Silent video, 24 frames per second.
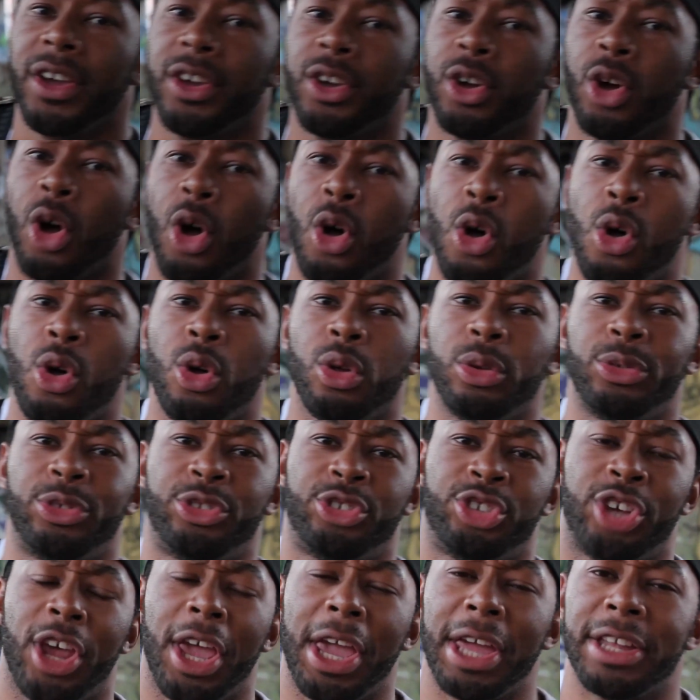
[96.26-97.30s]
a cold
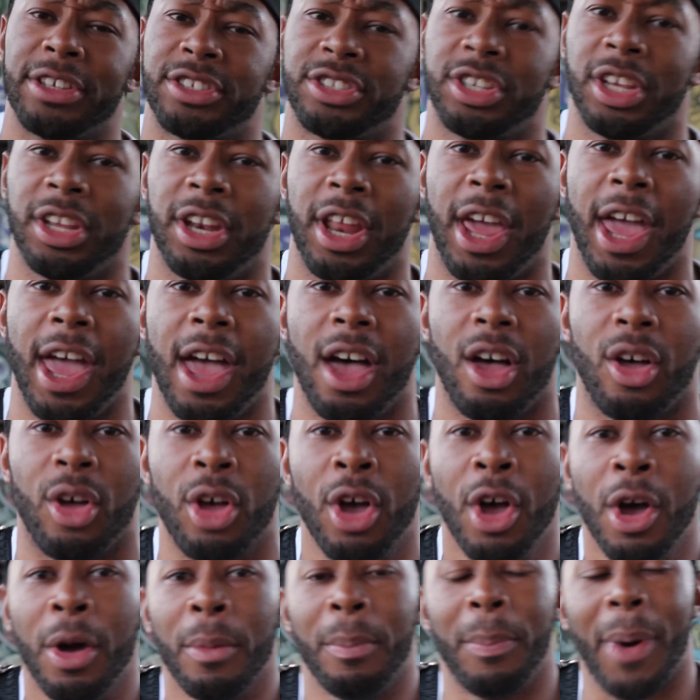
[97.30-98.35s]
chance in
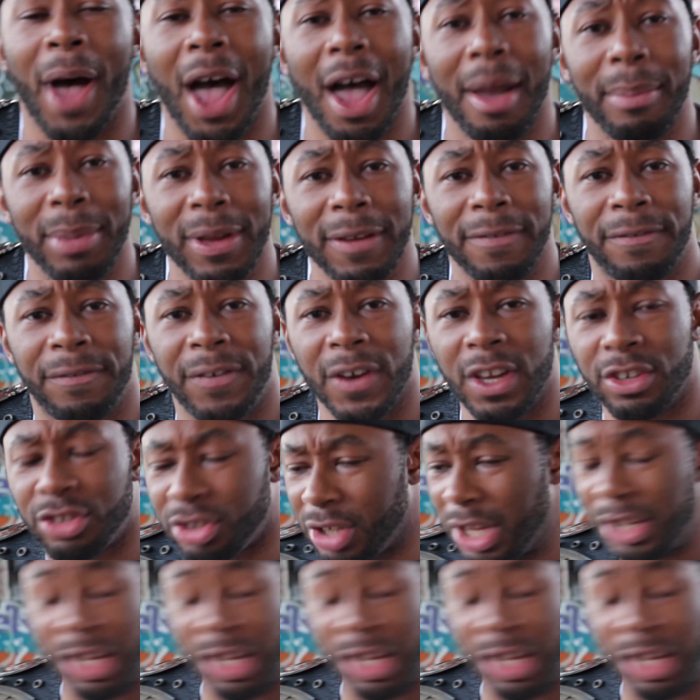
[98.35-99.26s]
hell. Bobby Fish,